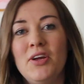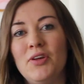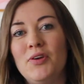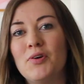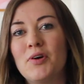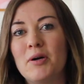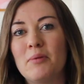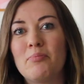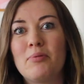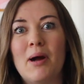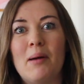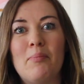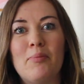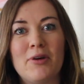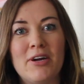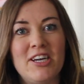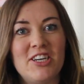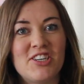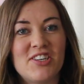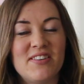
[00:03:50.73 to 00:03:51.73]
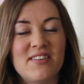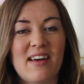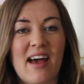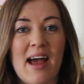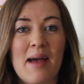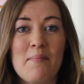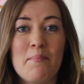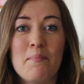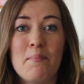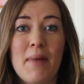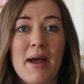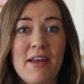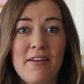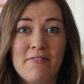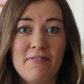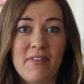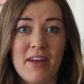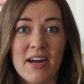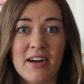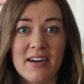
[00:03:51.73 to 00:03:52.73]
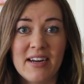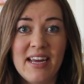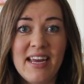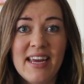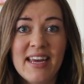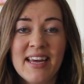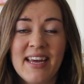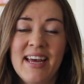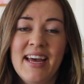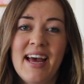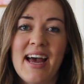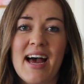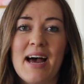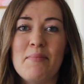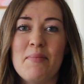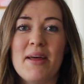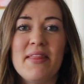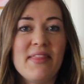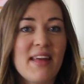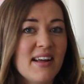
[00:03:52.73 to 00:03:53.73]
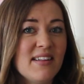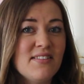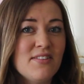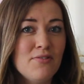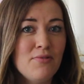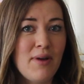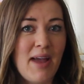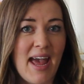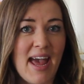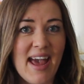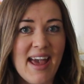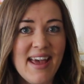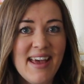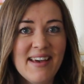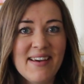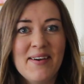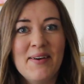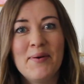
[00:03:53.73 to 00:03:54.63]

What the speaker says: Your preparation time might vary, and that's okay.